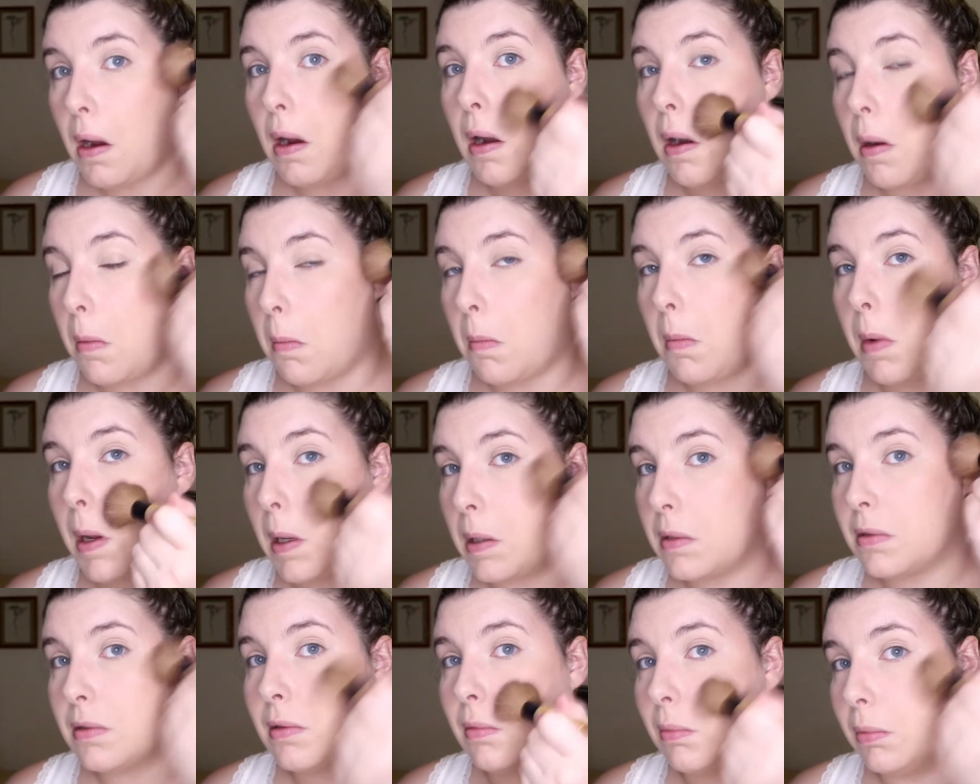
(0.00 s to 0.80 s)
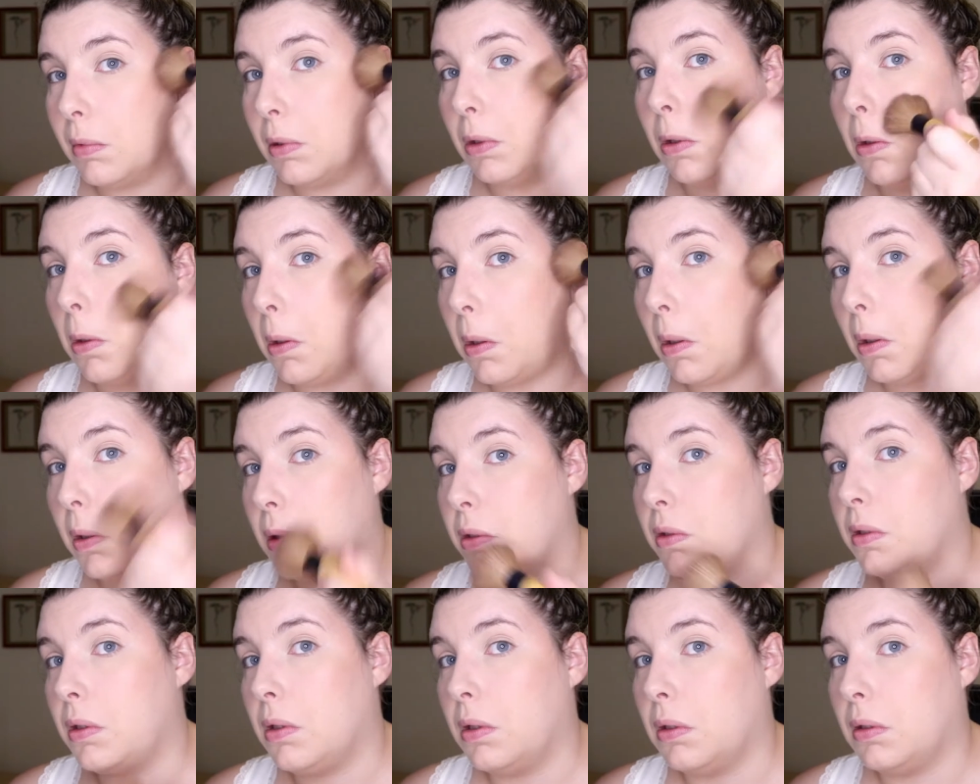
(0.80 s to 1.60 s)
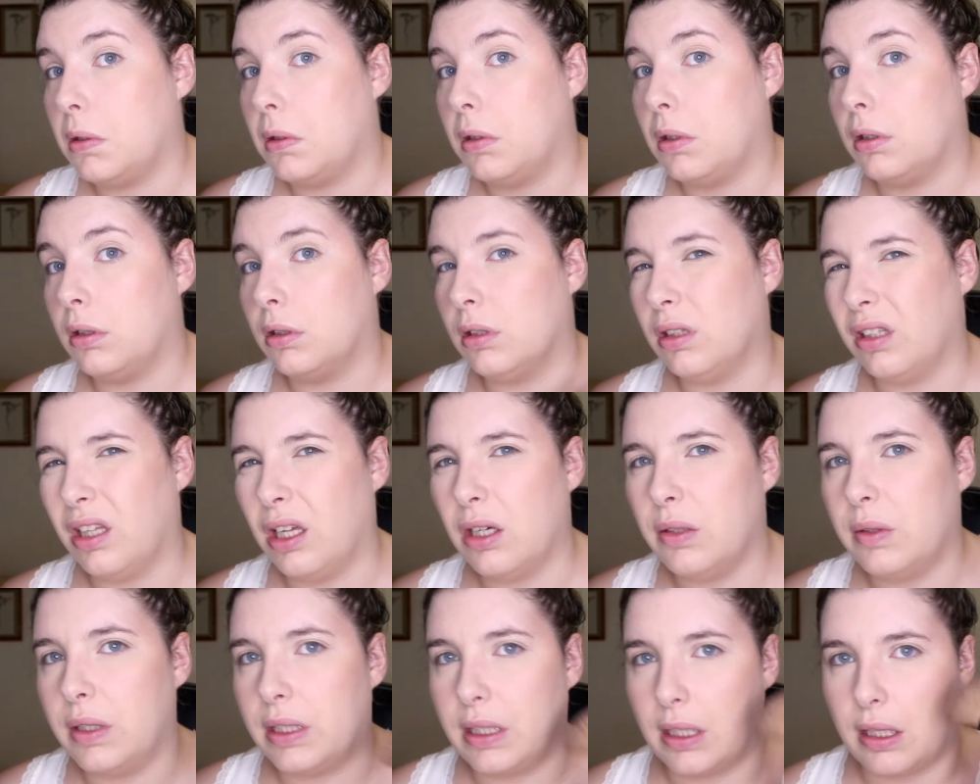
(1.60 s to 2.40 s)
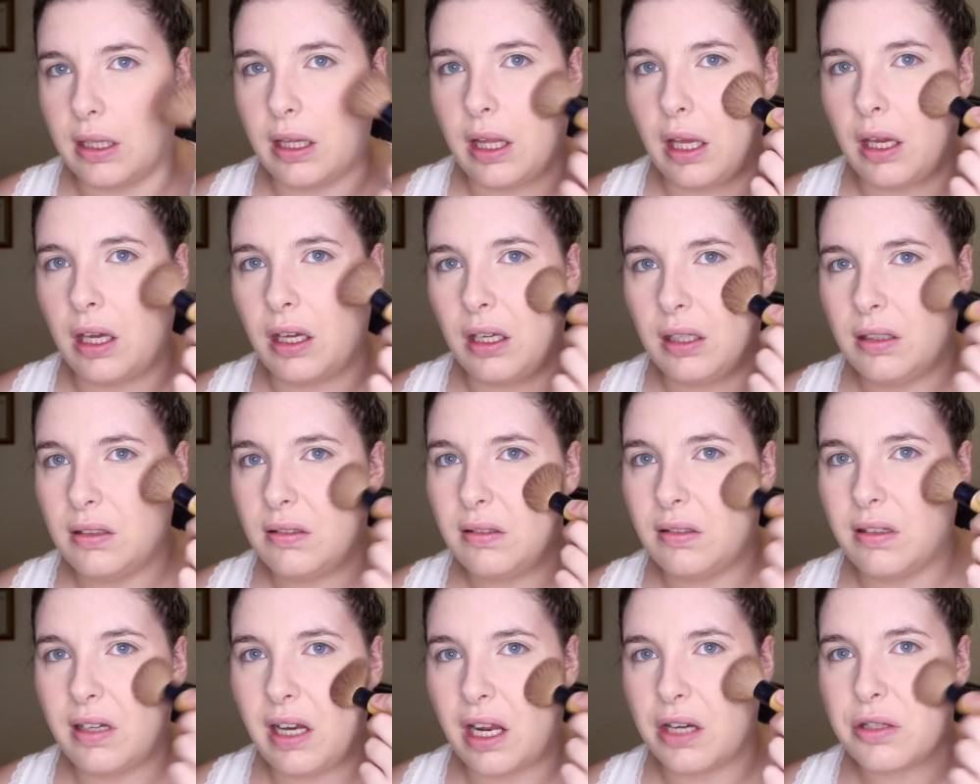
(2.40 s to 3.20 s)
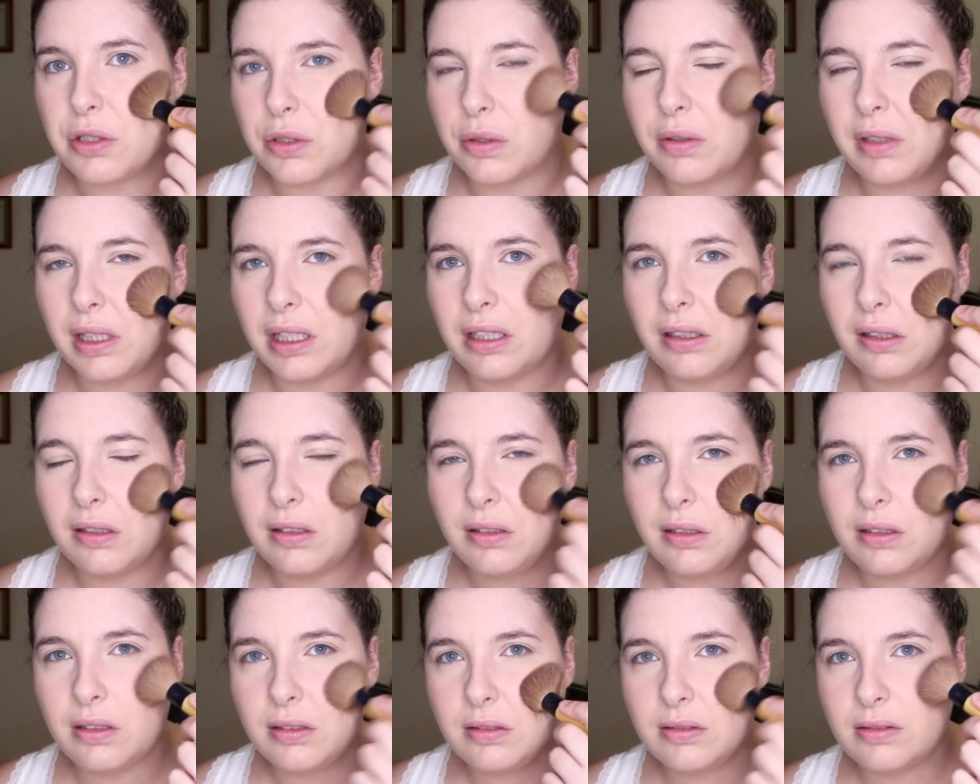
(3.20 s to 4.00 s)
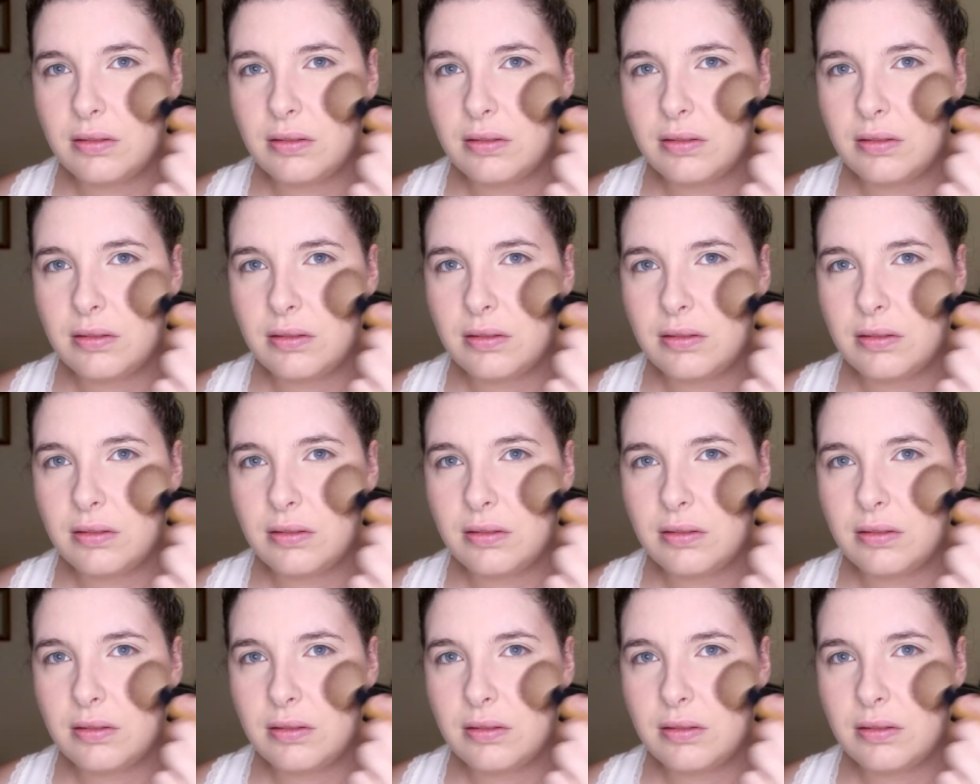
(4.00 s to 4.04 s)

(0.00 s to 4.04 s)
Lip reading: It makes them look lower than they naturally look.